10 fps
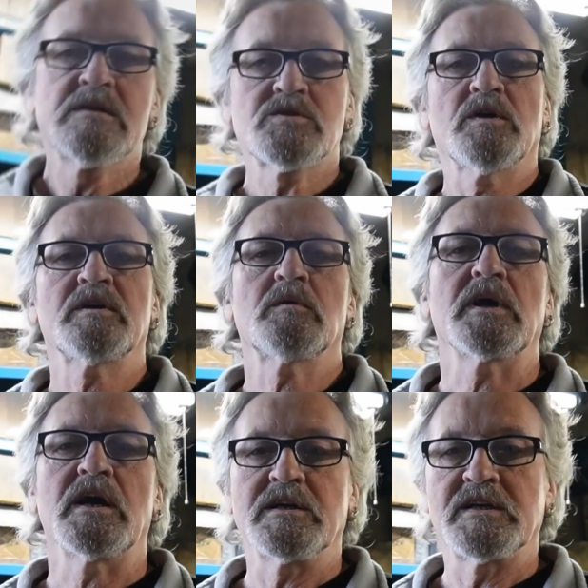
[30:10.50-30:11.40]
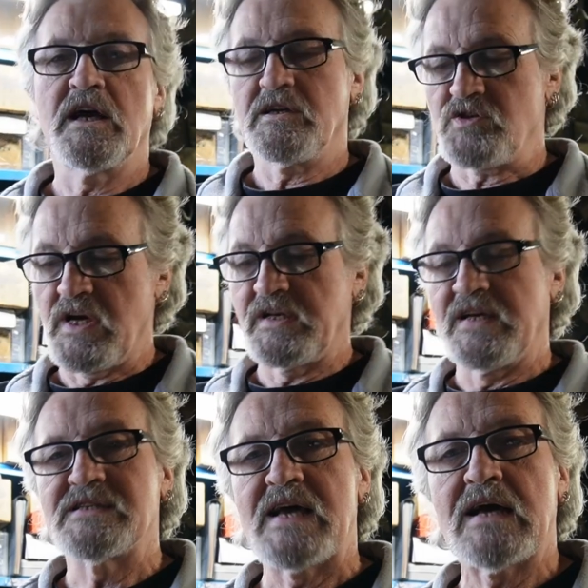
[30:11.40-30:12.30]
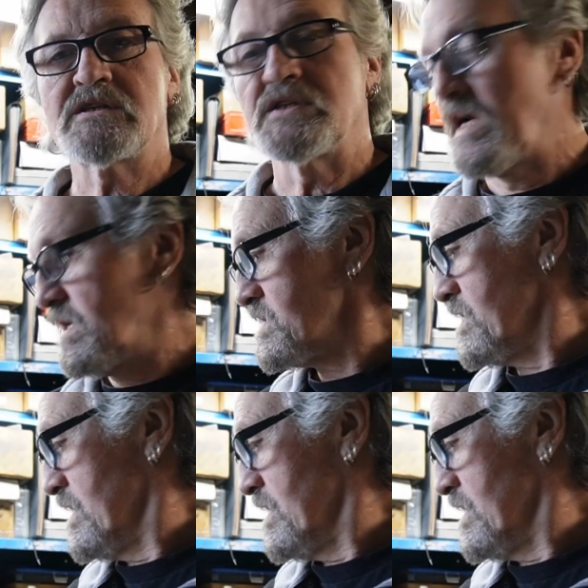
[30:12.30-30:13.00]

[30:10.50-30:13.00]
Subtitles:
So there, we got it done. It's not an exact science,